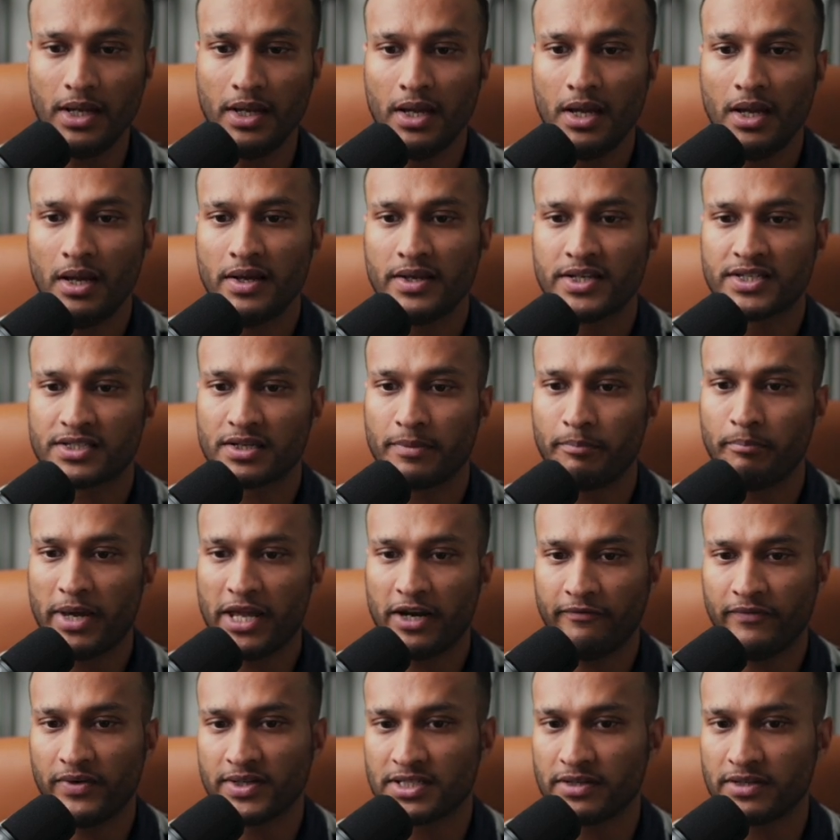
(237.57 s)
Some benefits
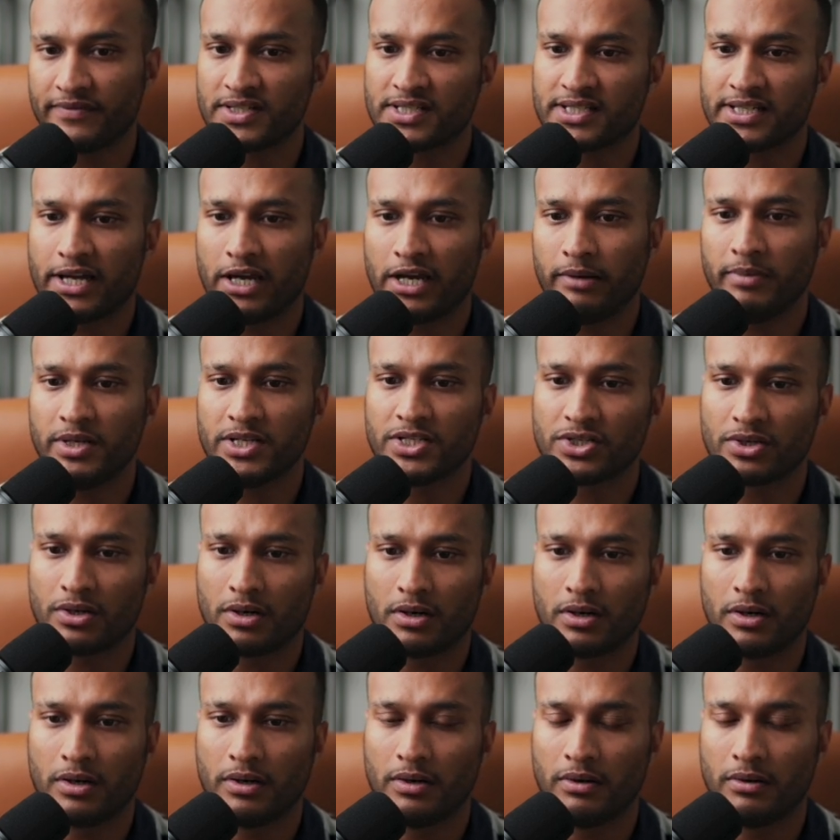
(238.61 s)
of assignments
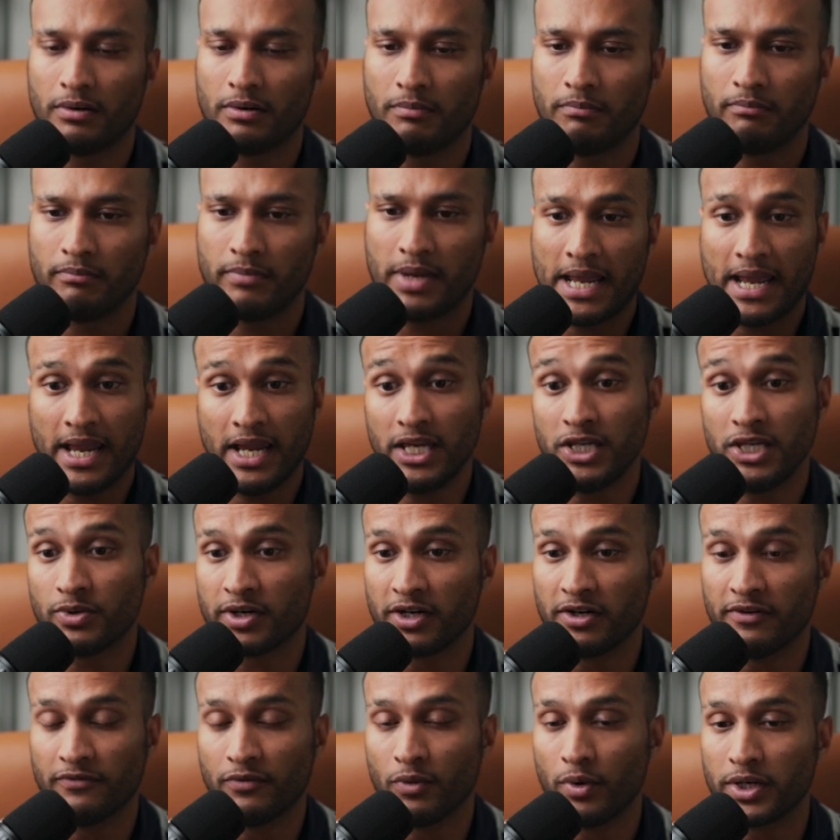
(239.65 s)
are, A, can
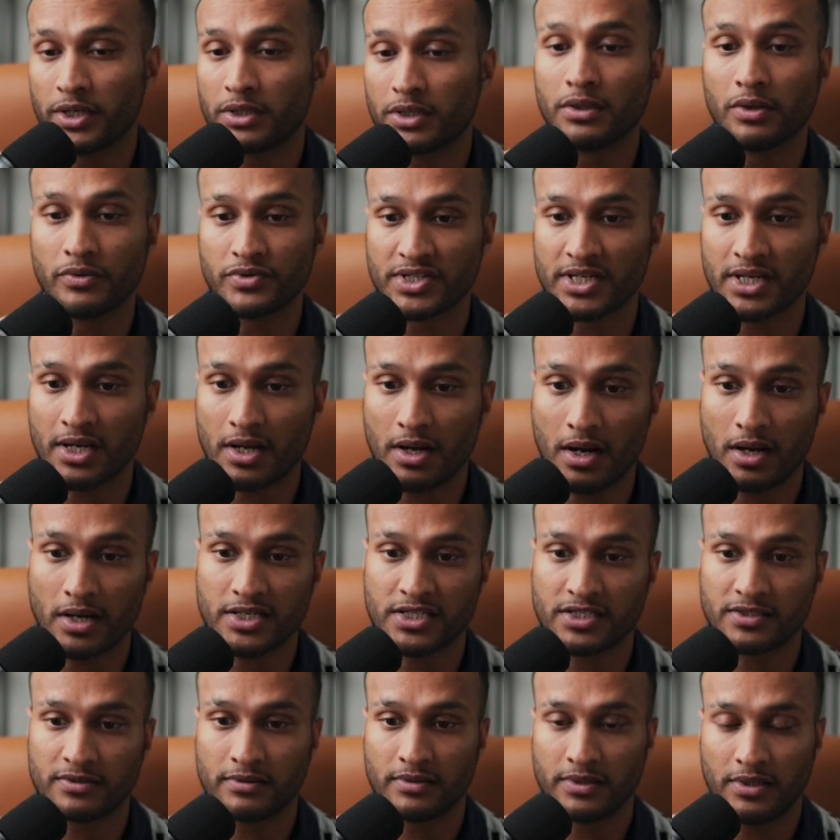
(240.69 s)
avoid closing costs.
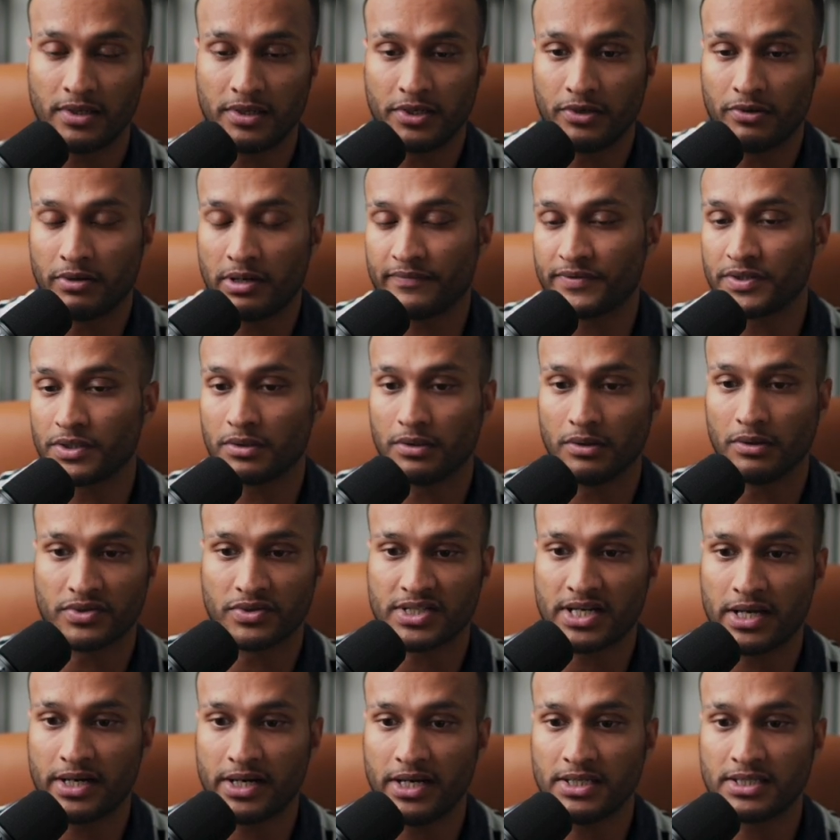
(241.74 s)
You don't have to close on
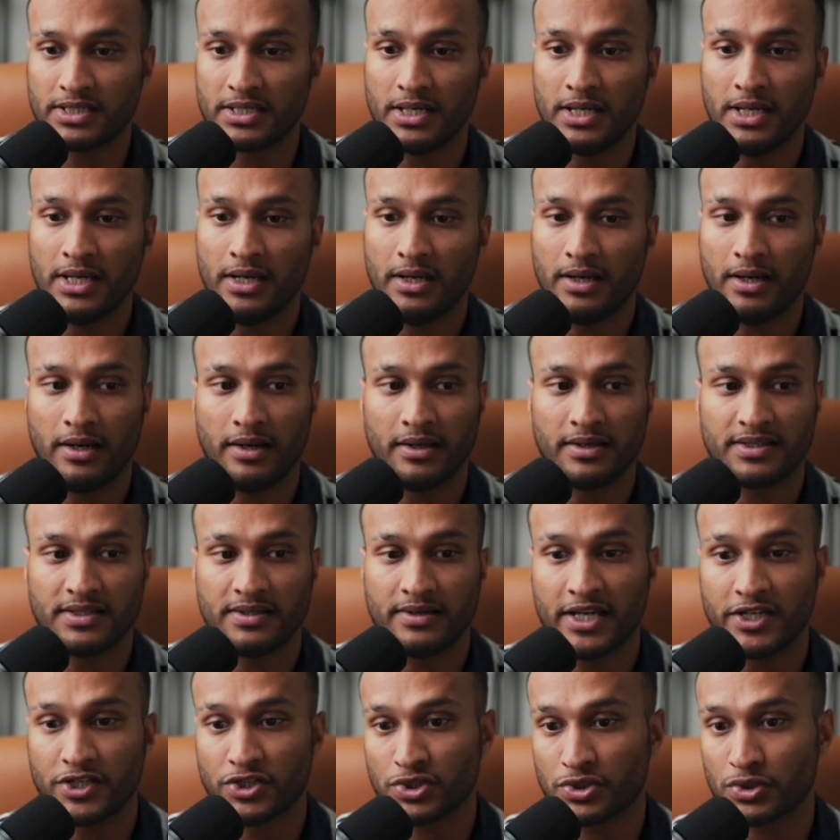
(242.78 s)
it.
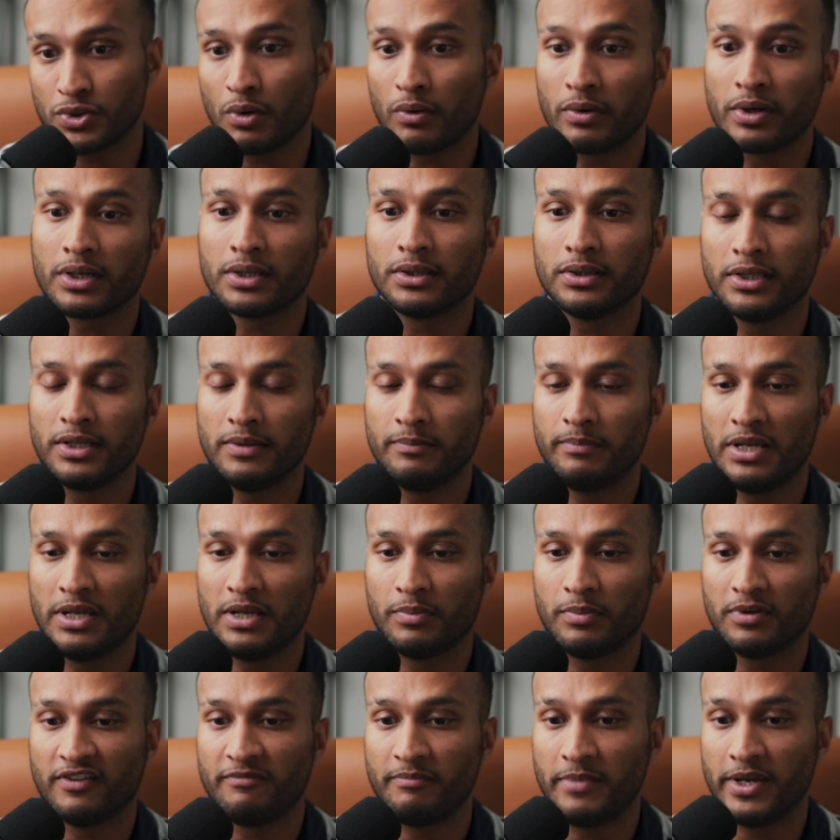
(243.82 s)
Historically, people have
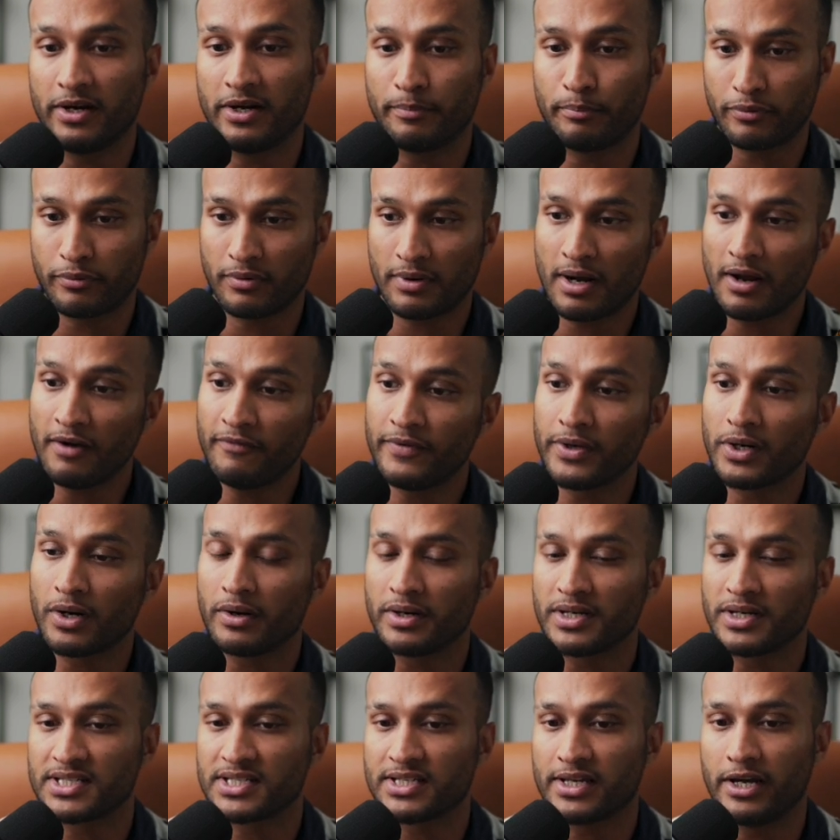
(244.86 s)
made a profit on
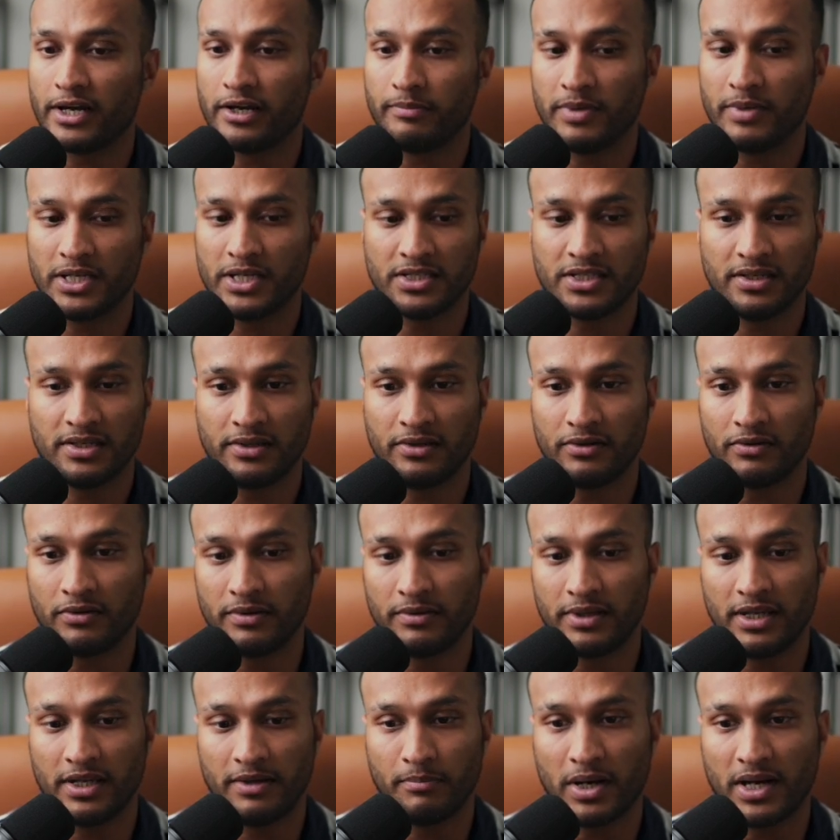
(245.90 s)
assignment. They
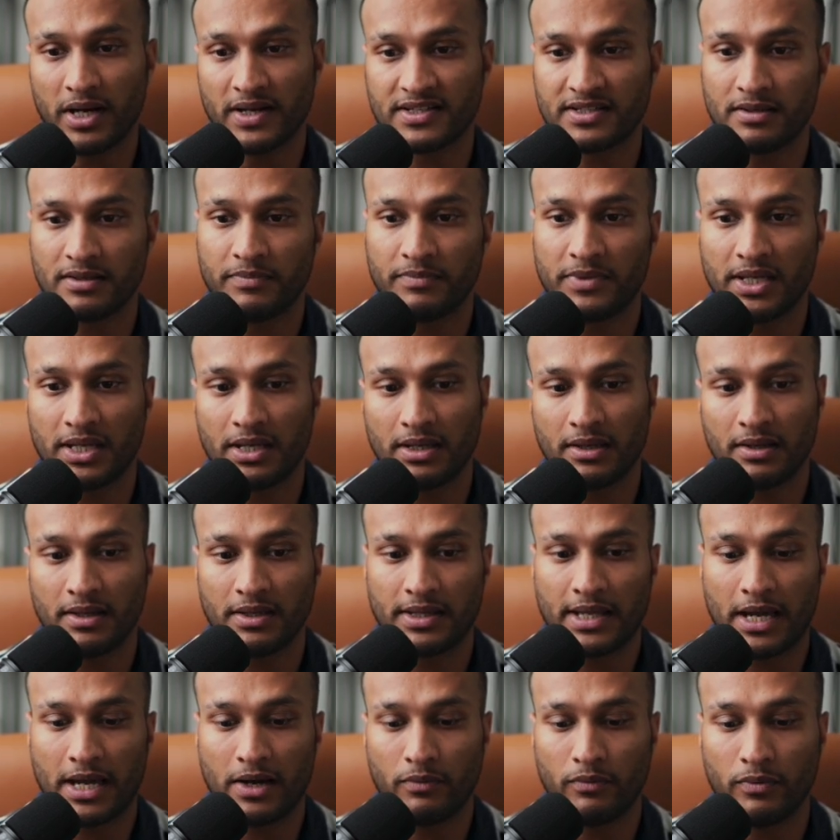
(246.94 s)
bought something
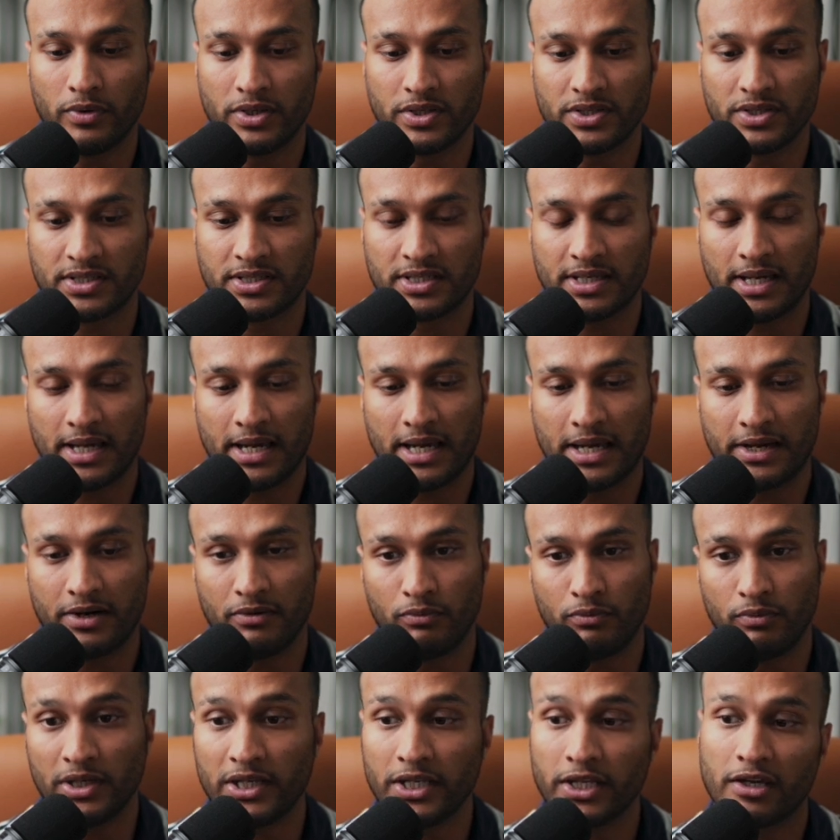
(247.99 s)
that was at a
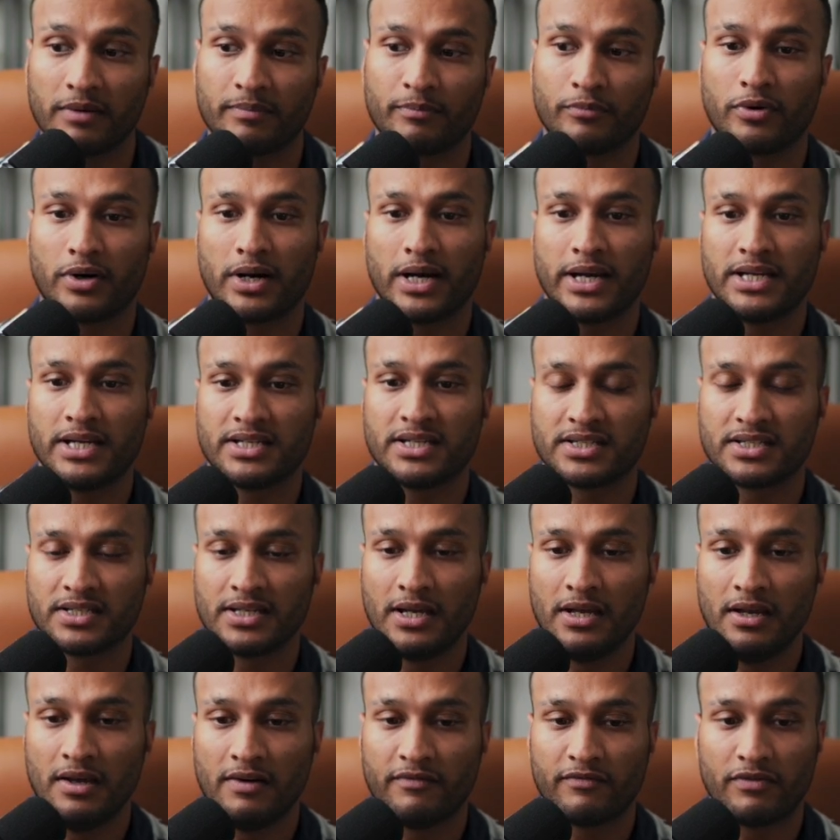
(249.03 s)
really good price
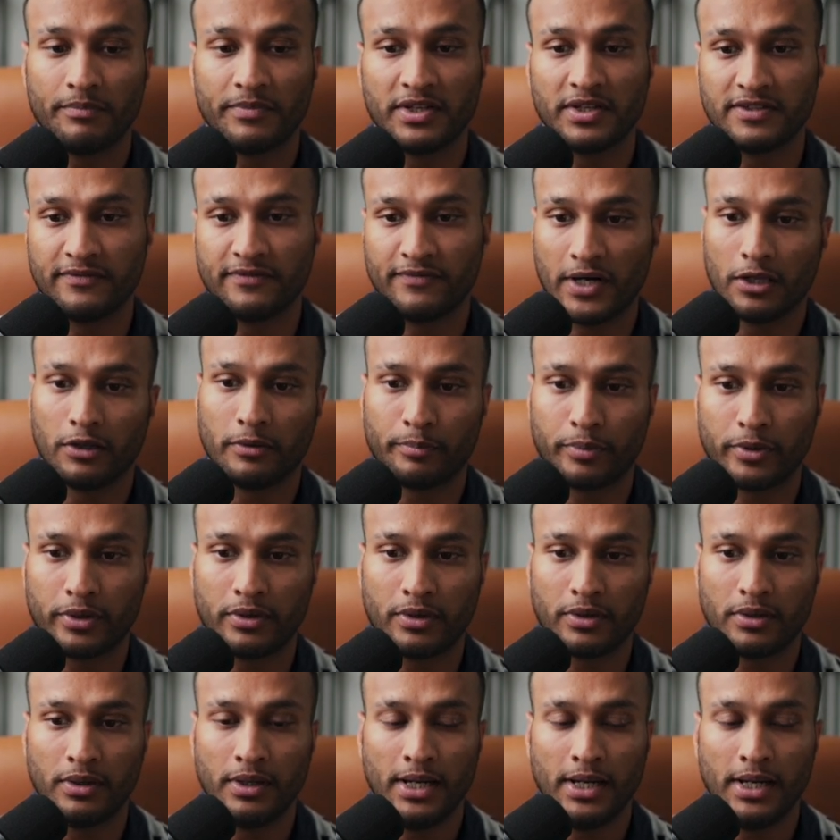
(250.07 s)
from the developer.